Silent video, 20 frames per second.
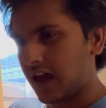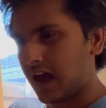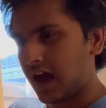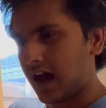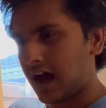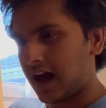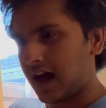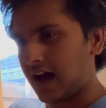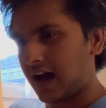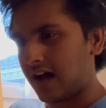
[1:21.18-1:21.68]

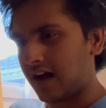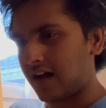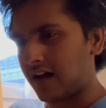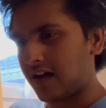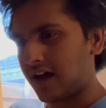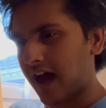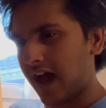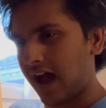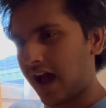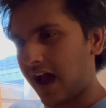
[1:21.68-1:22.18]

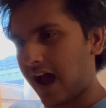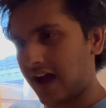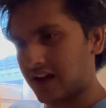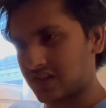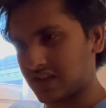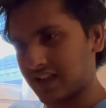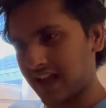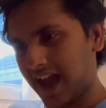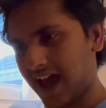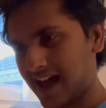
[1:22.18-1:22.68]
are
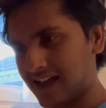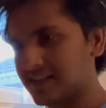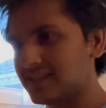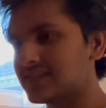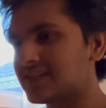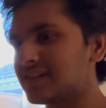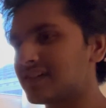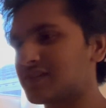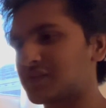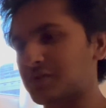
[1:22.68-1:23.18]
actually
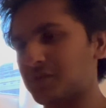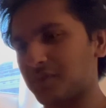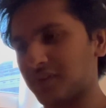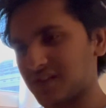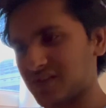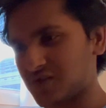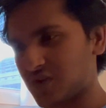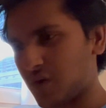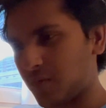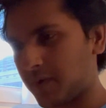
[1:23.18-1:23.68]
ads. So you want
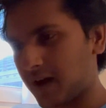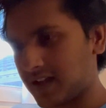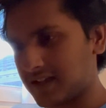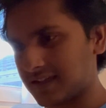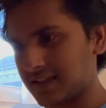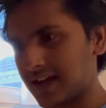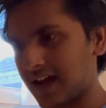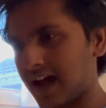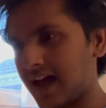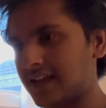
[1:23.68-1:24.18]
to scroll past
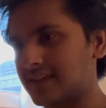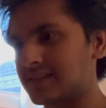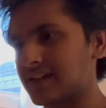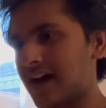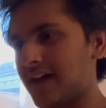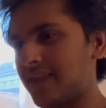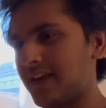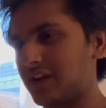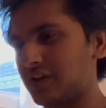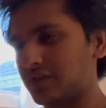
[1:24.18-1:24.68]
the ads
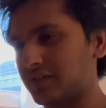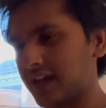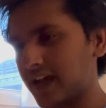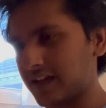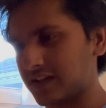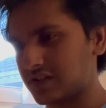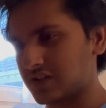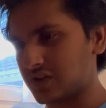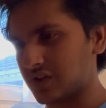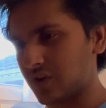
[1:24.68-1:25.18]
and then you
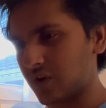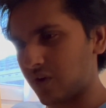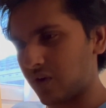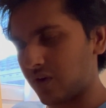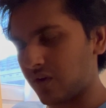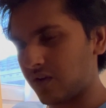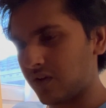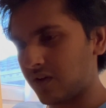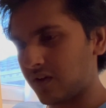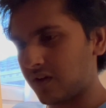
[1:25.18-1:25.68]
get to
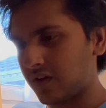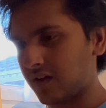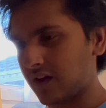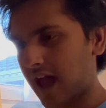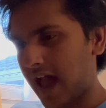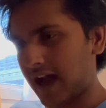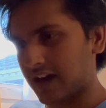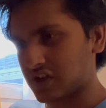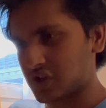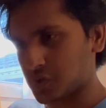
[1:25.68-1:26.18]
your
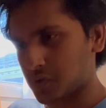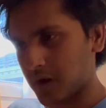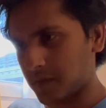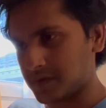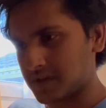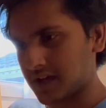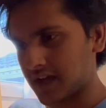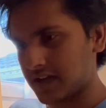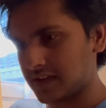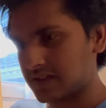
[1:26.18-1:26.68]
actual
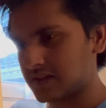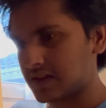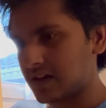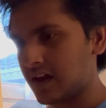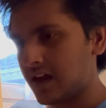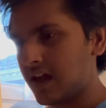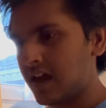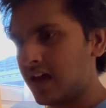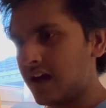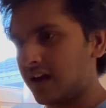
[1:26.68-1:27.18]
websites.
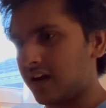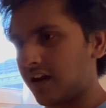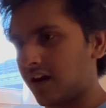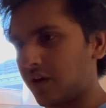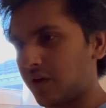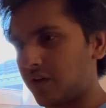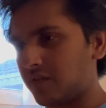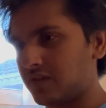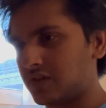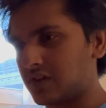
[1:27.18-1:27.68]

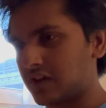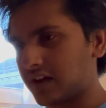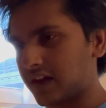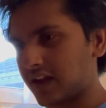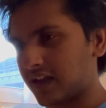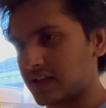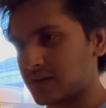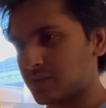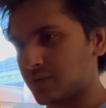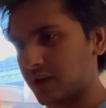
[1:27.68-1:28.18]
Now, if you look
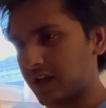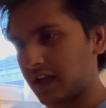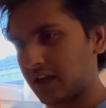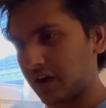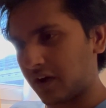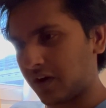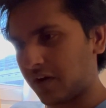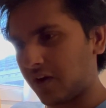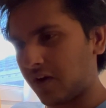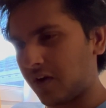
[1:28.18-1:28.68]
at
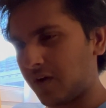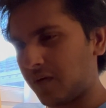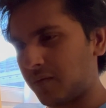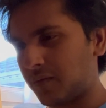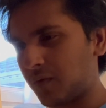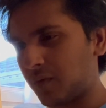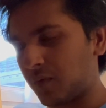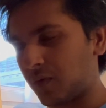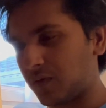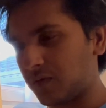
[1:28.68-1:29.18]

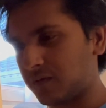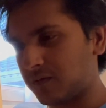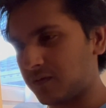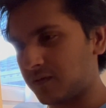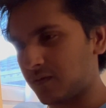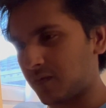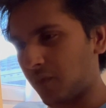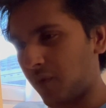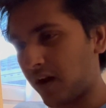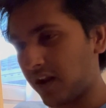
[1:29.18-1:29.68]
booking.com, Wolf,
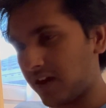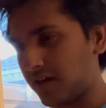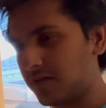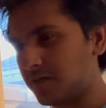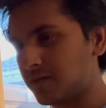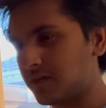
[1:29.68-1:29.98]
What If,